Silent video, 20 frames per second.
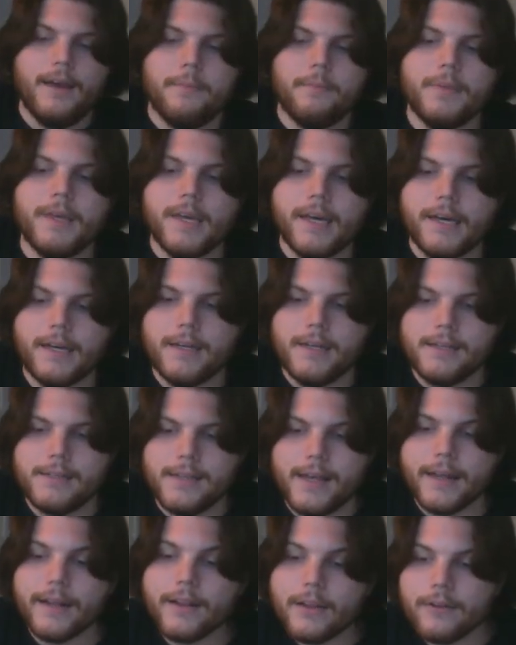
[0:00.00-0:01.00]
because
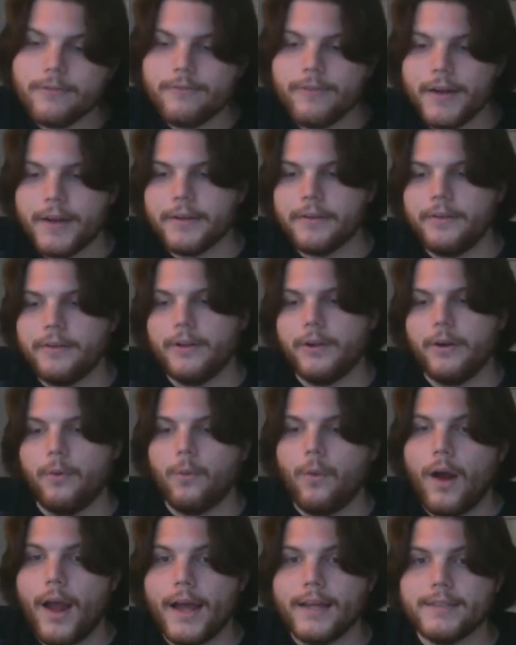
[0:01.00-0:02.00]
that'll affect,
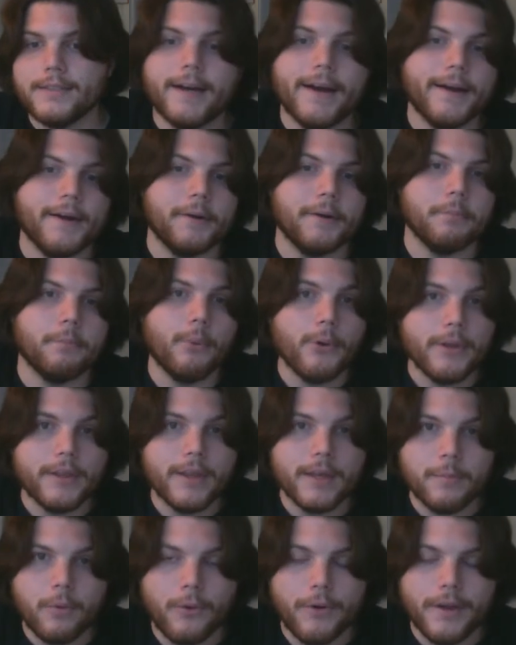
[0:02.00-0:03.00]
what has a higher
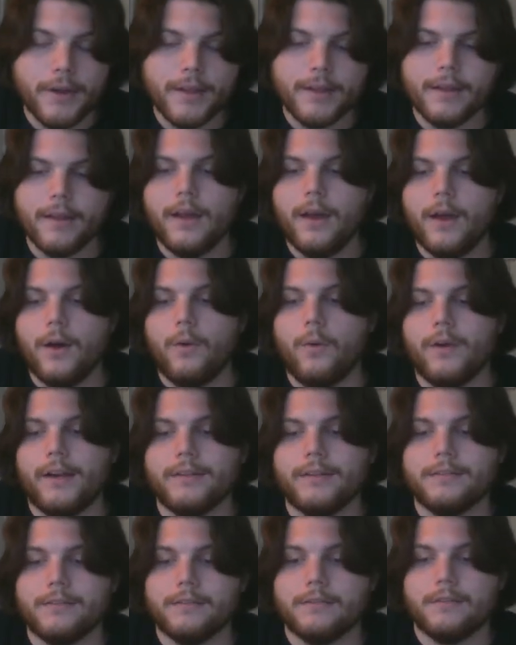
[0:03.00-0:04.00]
boiling point, what
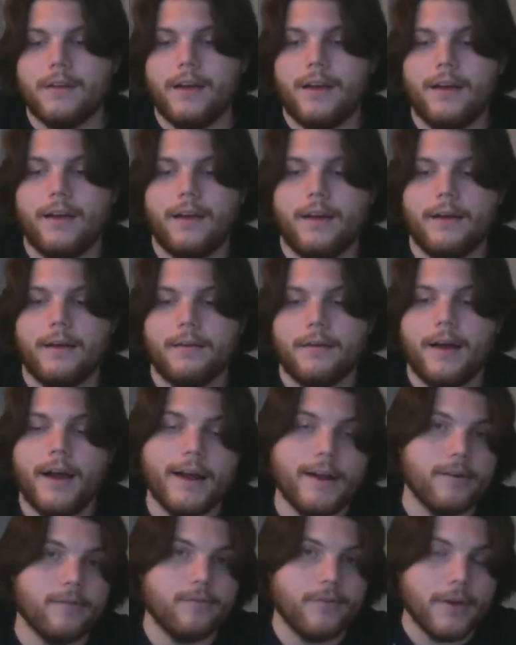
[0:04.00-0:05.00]
has
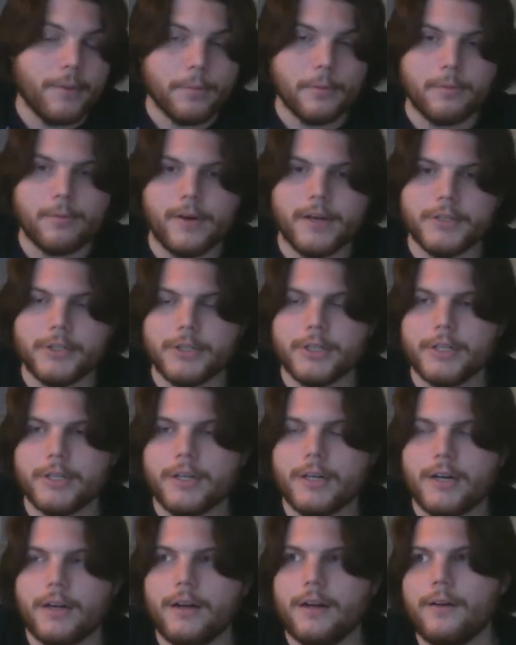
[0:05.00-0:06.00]
higher vapor
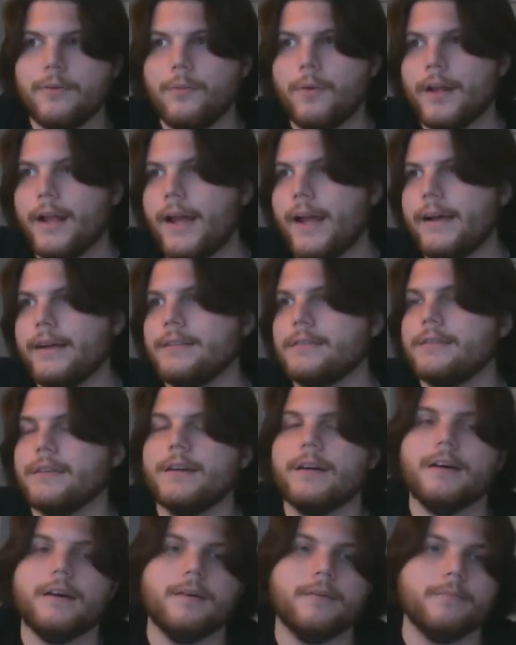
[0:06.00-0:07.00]
pressure, what has
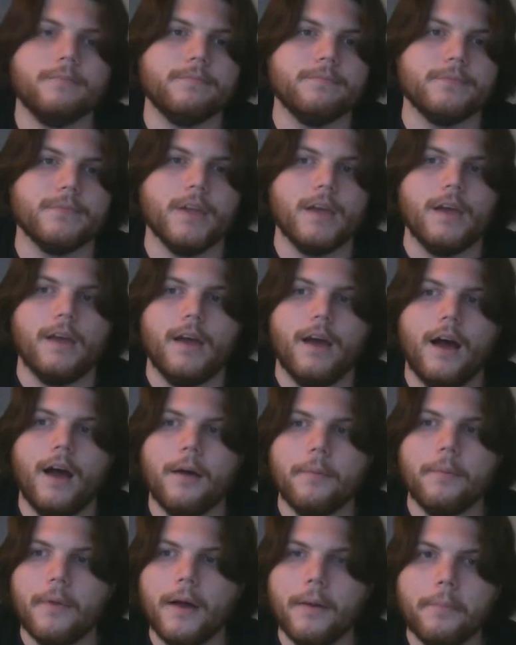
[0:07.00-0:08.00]

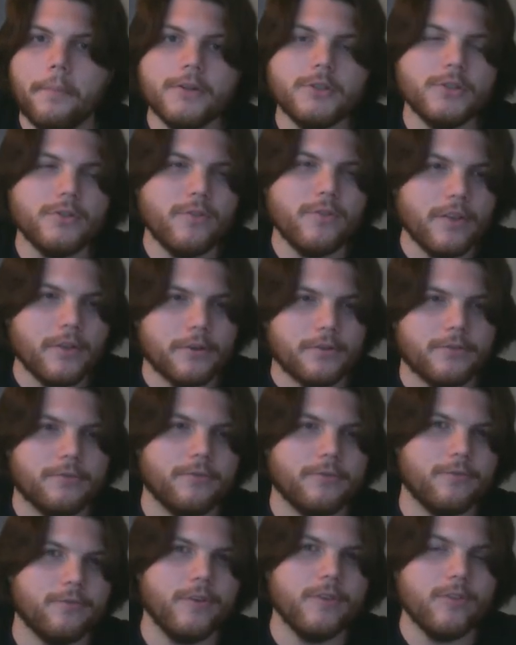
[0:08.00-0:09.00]
a bunch of other
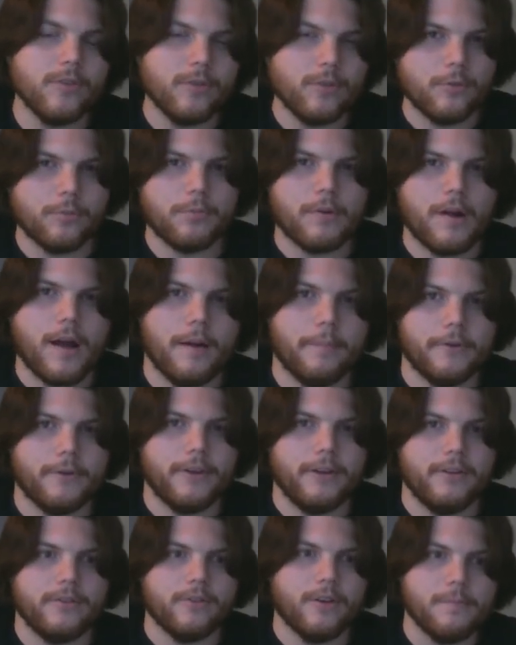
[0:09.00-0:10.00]
physical
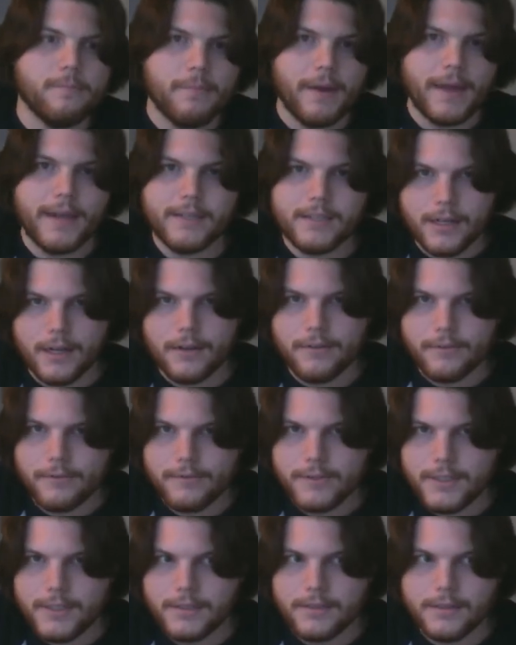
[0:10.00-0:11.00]
properties are based off of
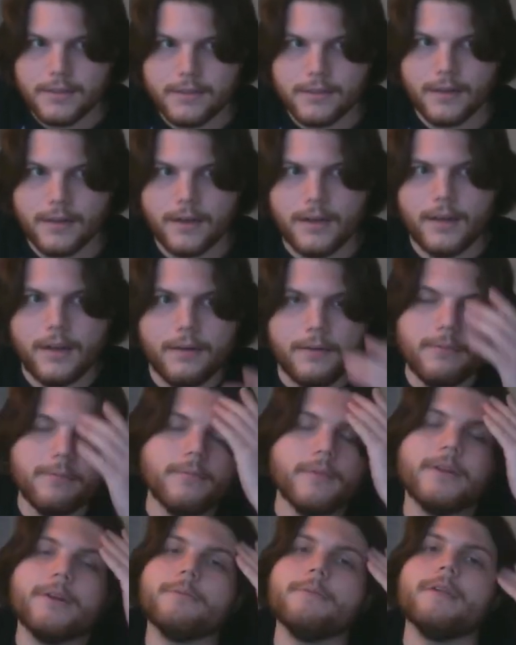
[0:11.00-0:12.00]
these
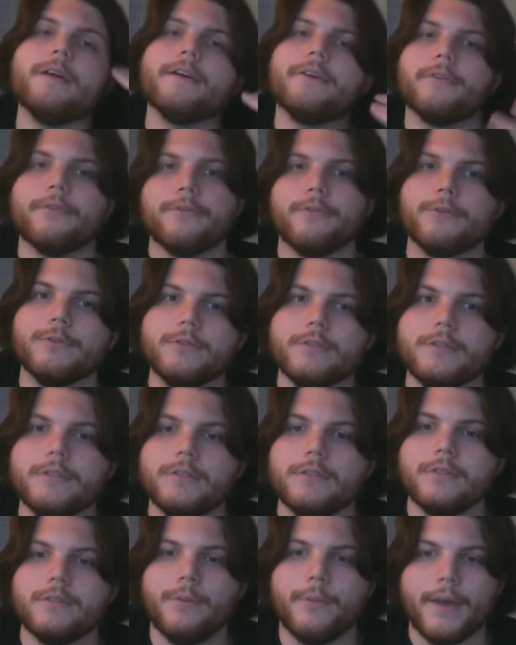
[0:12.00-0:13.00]
intermolecular forces,
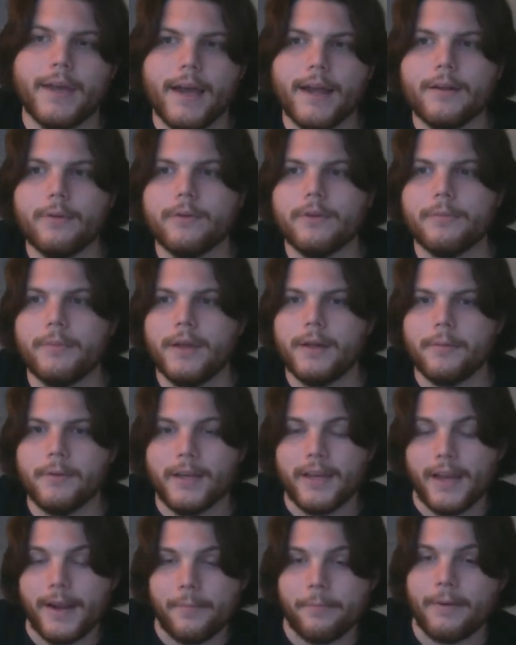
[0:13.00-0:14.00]
so we kind of want to be able to
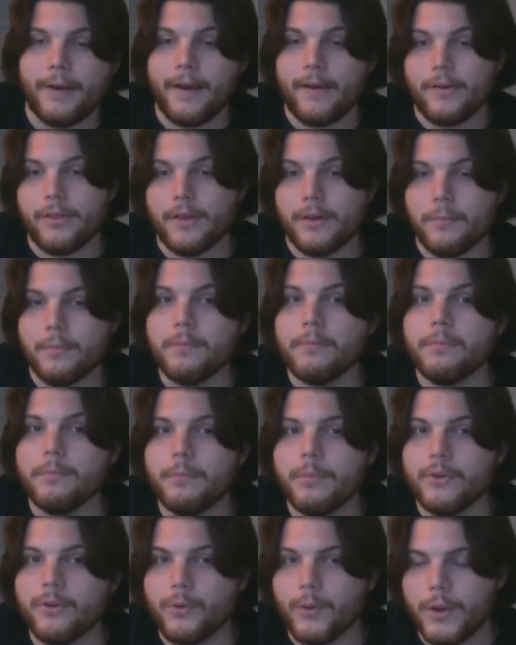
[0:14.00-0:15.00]
compare them
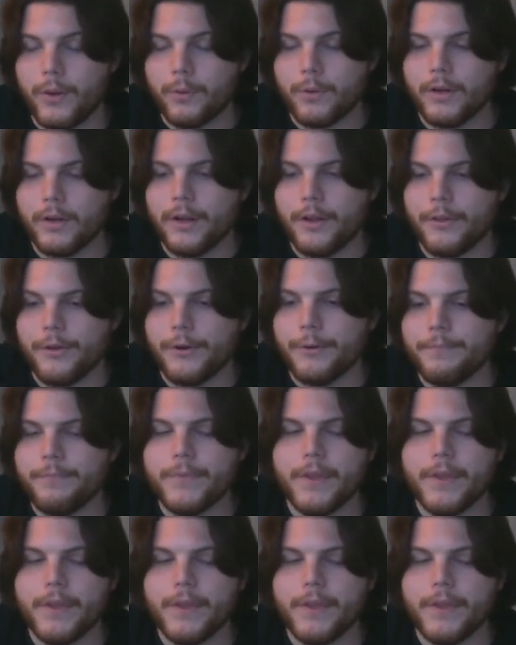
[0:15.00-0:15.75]
between one another.